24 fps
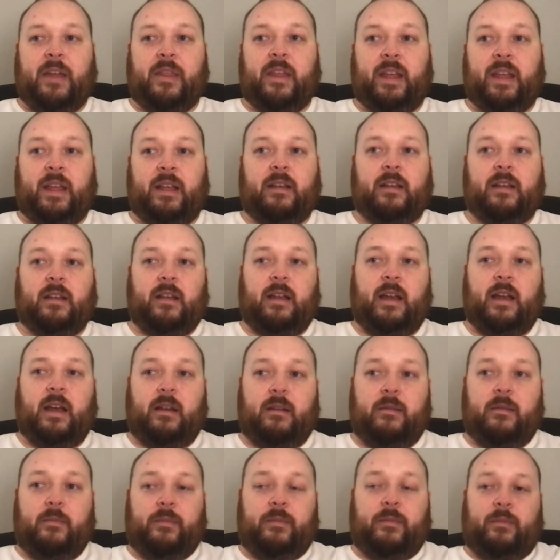think
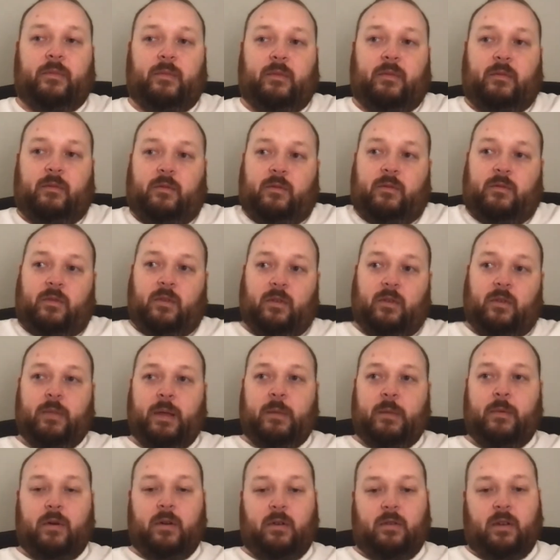um, for
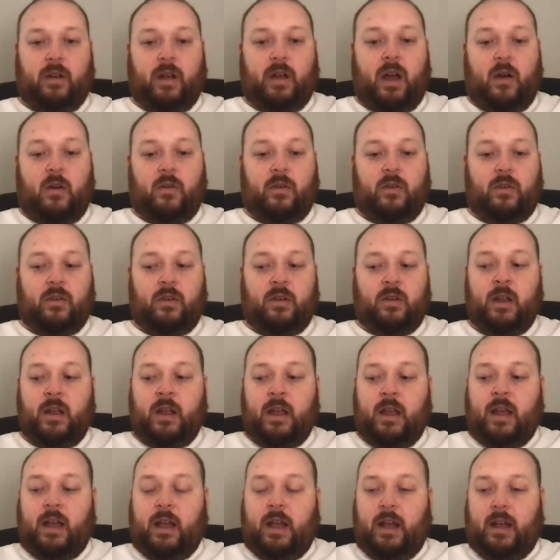people who are older,
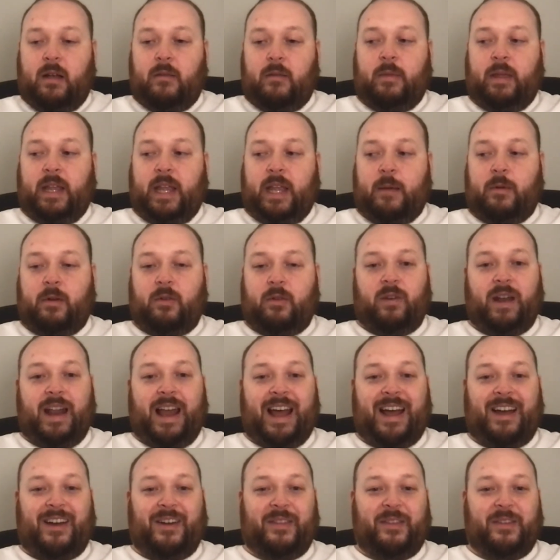um, being able to
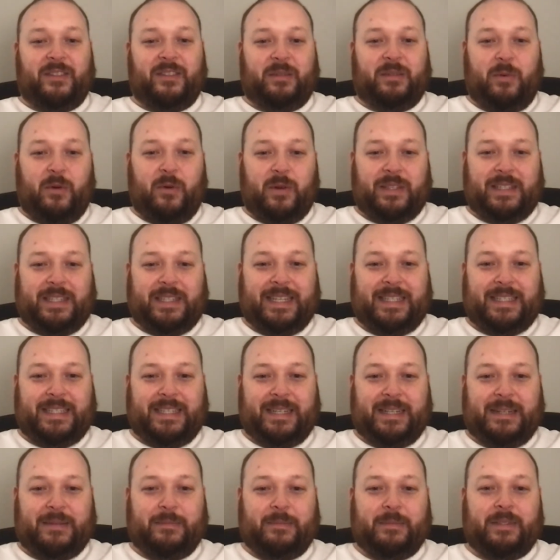rely on their support
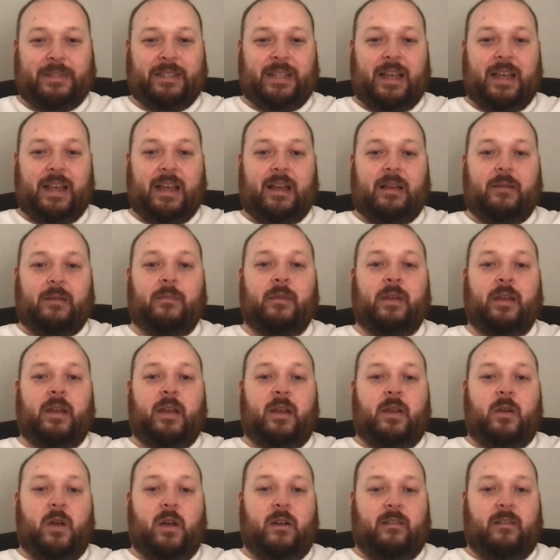systems, um,
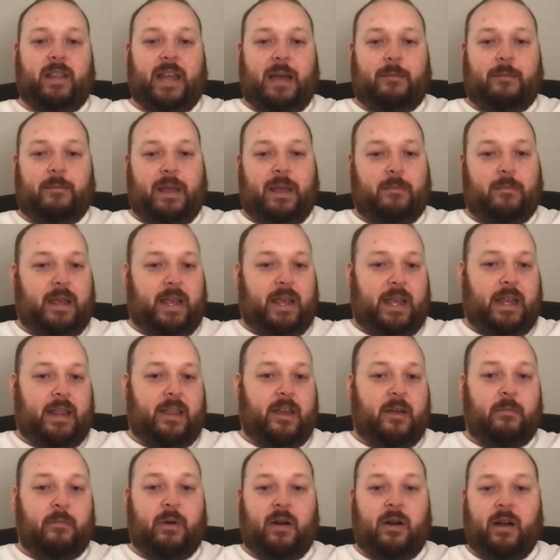whoever that may be,
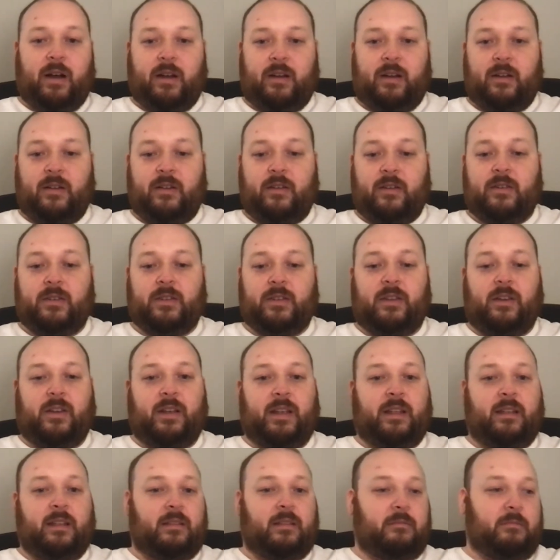their partners, their
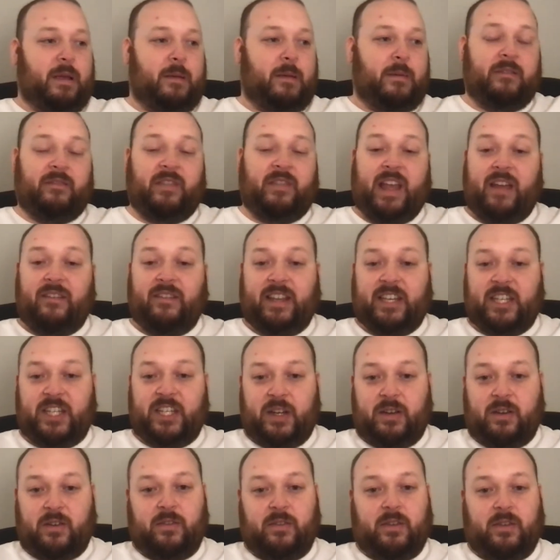maybe if they have
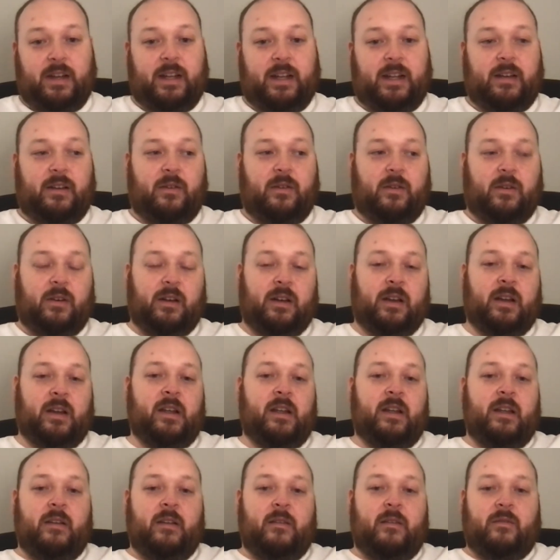children or
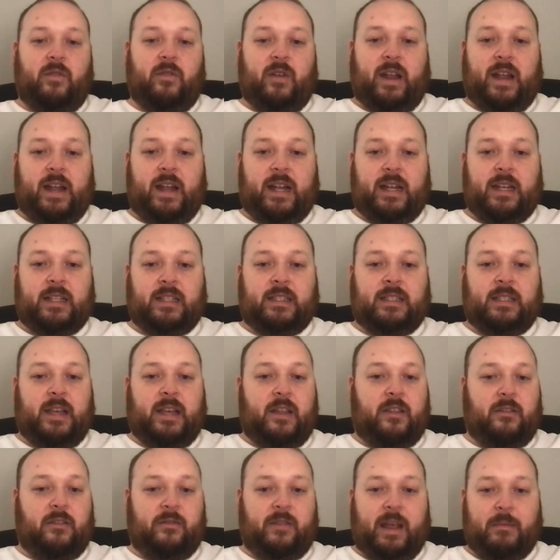friends,
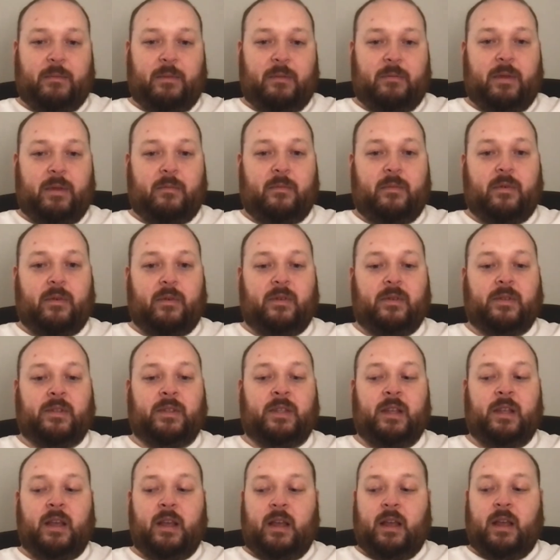other family members,
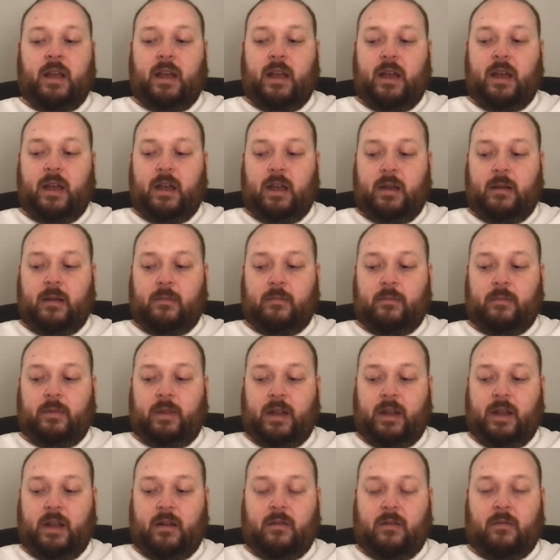um,
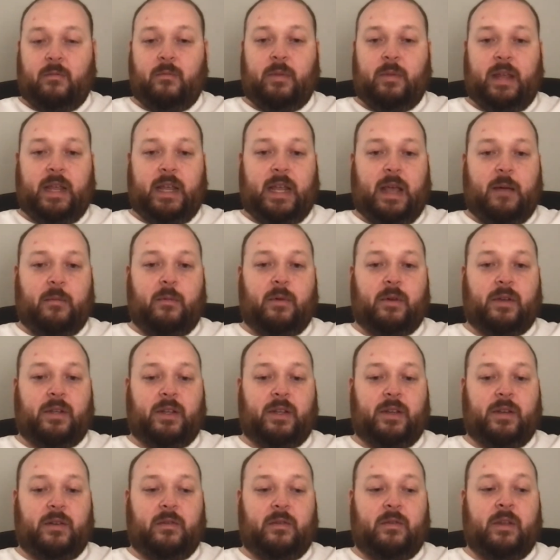you know, being able
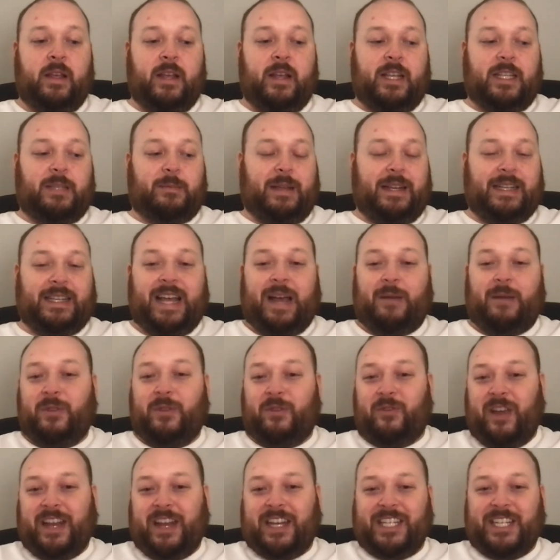to spend time with
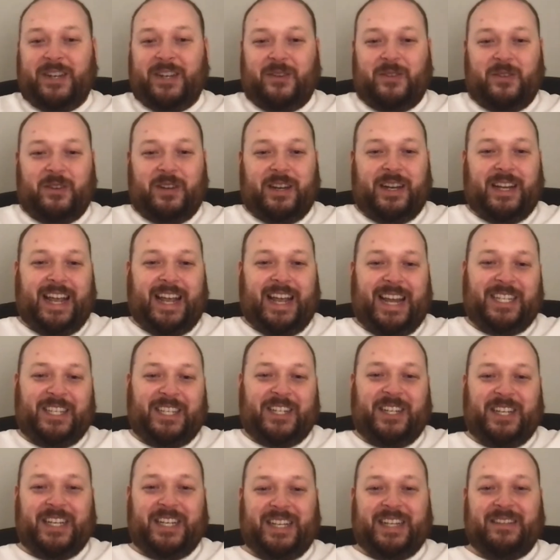grandchildren
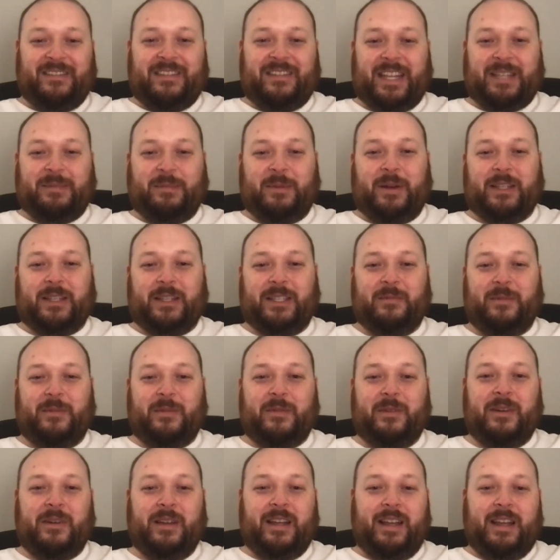occasionally if that's
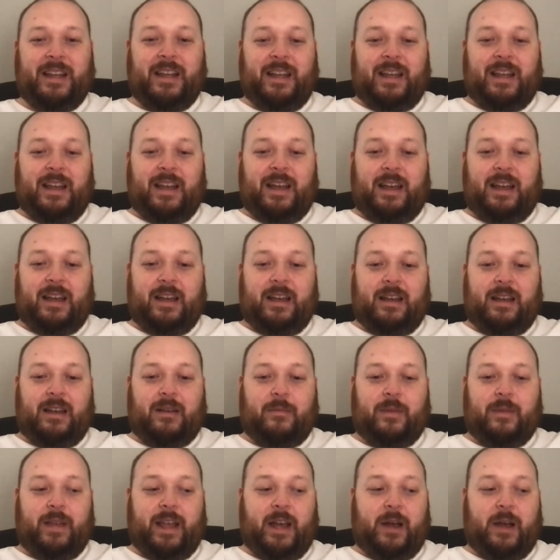possible
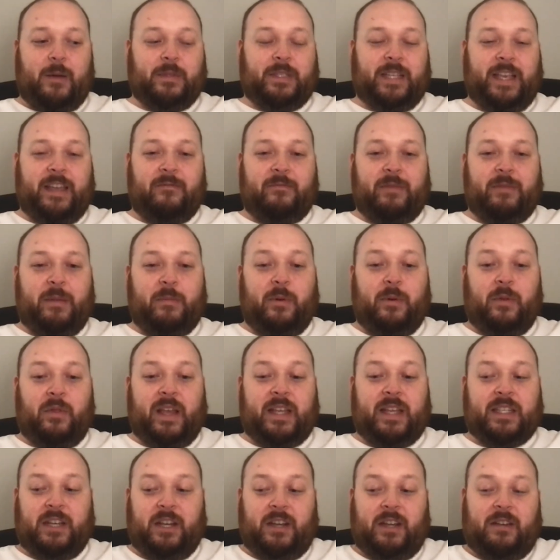um, helps give people
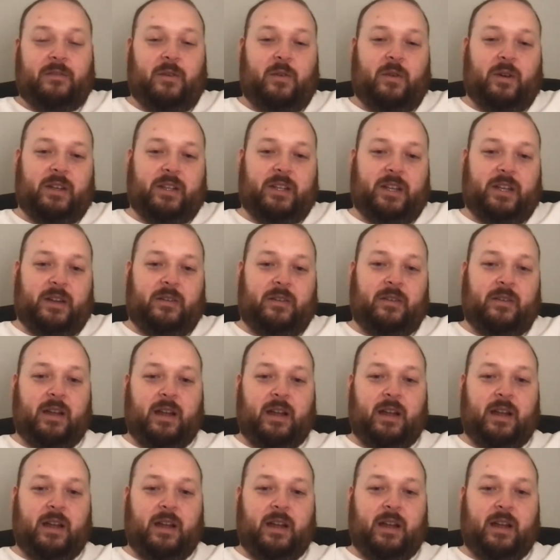things to look forward to.